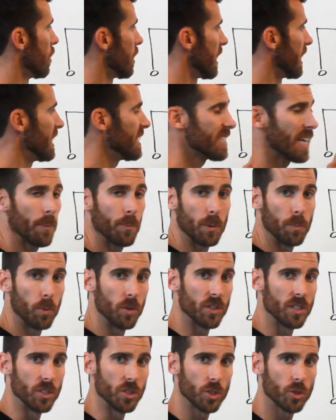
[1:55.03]
anytime we
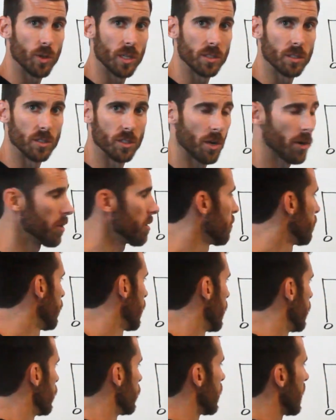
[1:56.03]
put these stresses on our
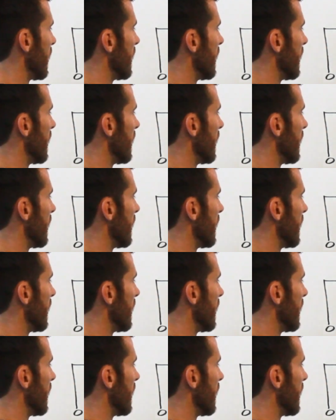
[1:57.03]
defenders,